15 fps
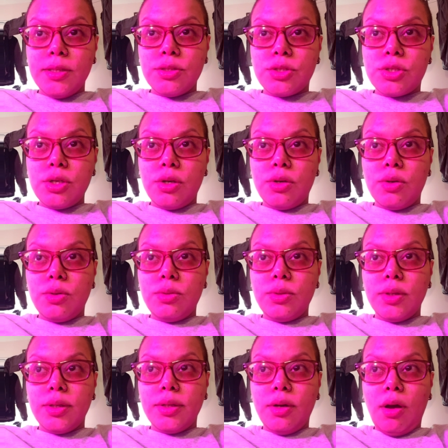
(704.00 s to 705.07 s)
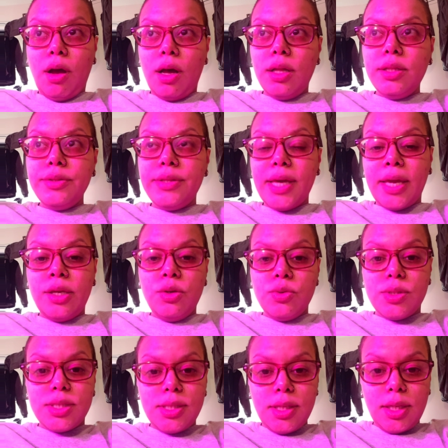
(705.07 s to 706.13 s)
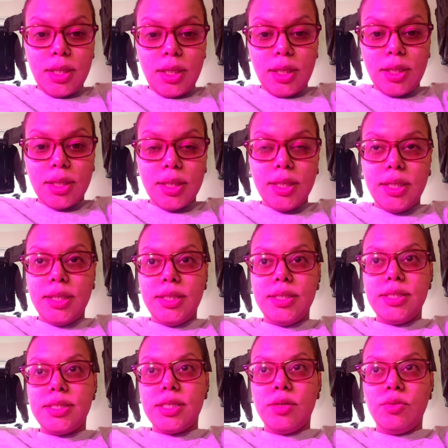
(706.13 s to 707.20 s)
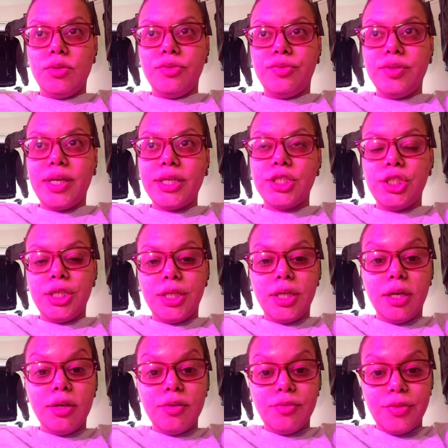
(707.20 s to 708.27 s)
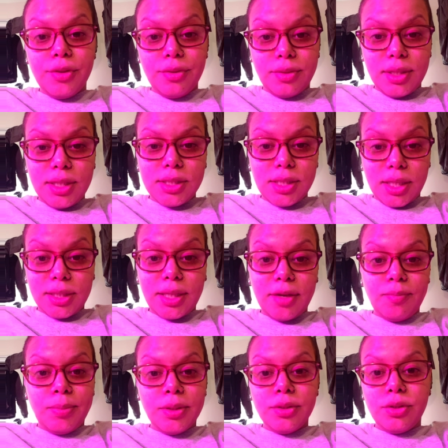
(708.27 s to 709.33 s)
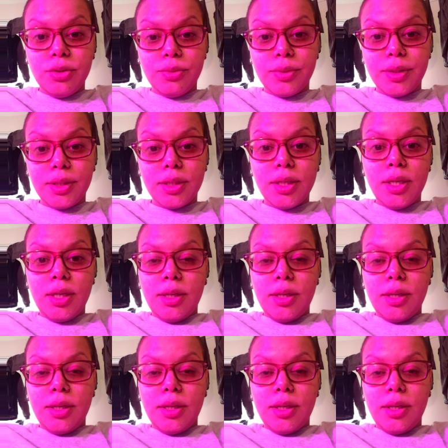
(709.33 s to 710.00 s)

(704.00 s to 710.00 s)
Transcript: So all that you see is a reflection of the things that they've been doing.